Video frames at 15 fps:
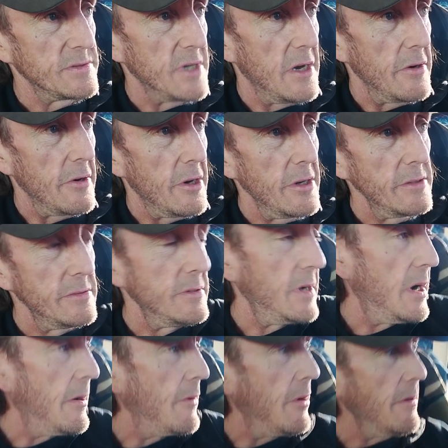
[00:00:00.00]
All right,
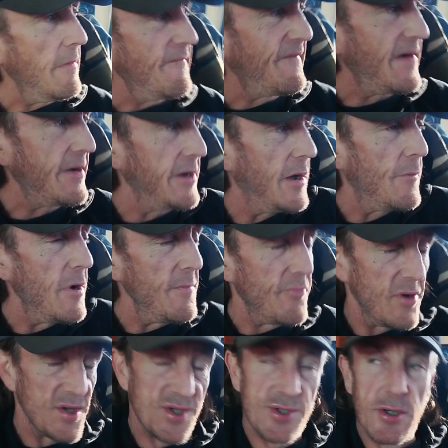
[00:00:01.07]
fuck it, I won't
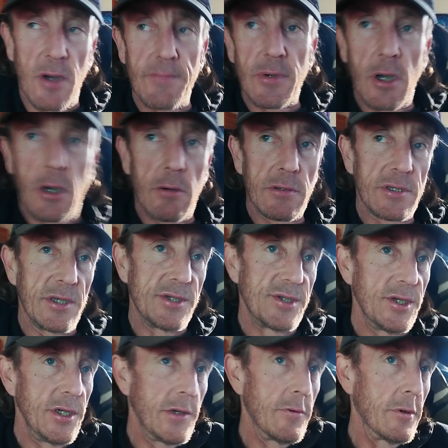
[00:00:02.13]
press stop. I'll
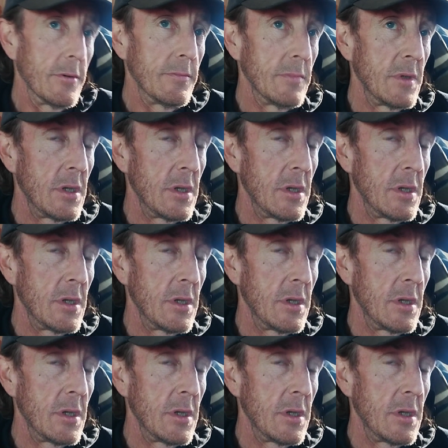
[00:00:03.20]
continue on.